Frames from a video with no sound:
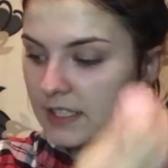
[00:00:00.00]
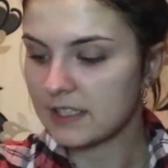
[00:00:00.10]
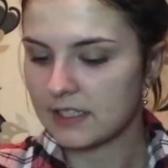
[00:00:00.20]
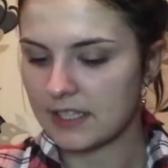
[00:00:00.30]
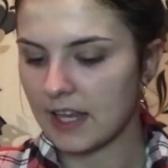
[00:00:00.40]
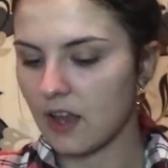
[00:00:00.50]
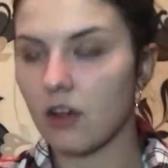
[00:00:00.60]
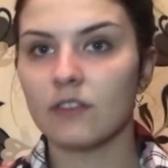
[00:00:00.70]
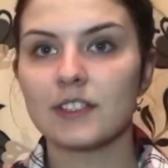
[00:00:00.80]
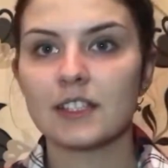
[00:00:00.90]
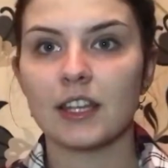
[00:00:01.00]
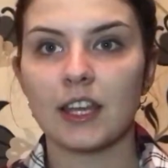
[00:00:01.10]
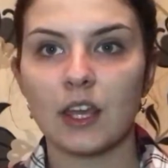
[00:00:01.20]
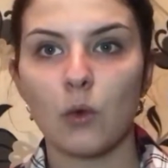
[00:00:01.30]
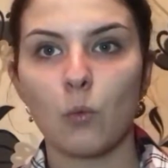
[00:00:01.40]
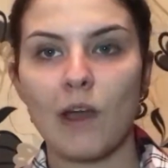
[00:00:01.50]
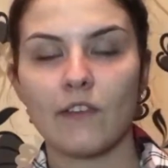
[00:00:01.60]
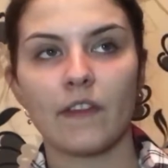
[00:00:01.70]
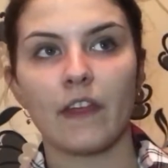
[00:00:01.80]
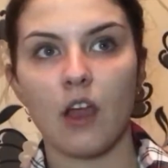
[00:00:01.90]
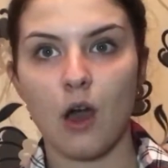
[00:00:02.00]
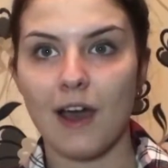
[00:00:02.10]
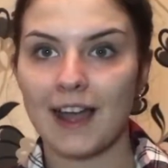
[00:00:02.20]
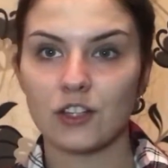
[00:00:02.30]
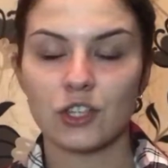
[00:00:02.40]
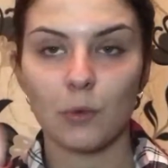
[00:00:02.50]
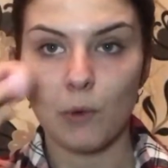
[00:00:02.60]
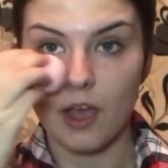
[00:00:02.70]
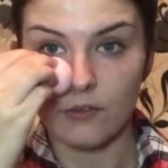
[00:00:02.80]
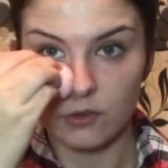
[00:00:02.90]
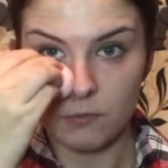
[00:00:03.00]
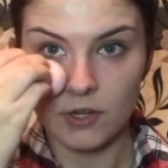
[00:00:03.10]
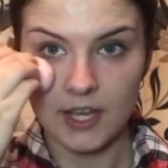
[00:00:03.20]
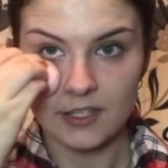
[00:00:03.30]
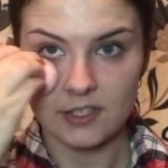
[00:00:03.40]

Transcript: see obviously whether they are actually worth the money.